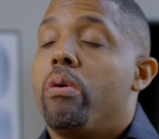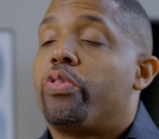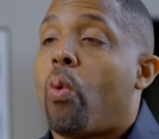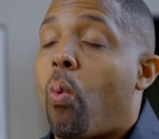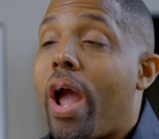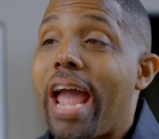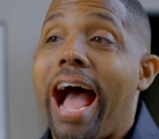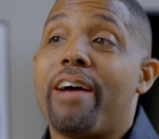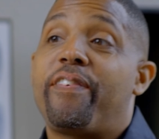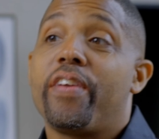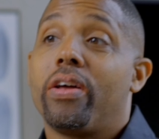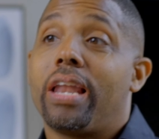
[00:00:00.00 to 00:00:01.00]
The way I
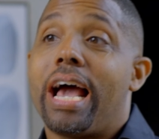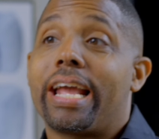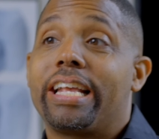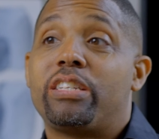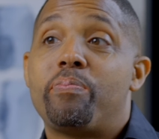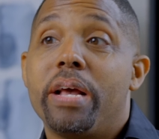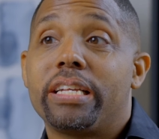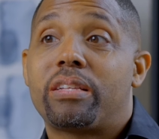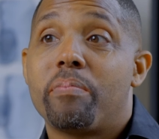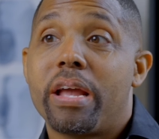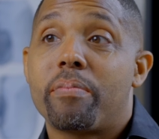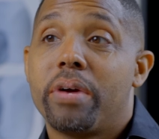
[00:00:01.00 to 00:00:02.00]
feel like it's best to
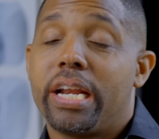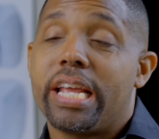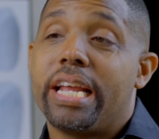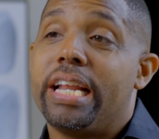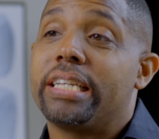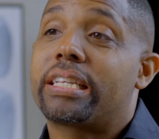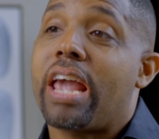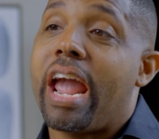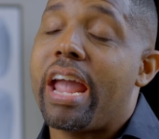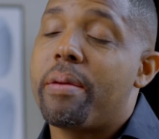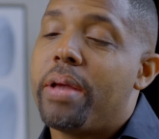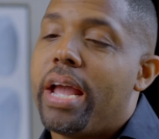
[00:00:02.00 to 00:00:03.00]
make money in this
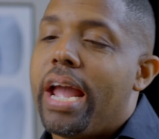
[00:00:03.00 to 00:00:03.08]
game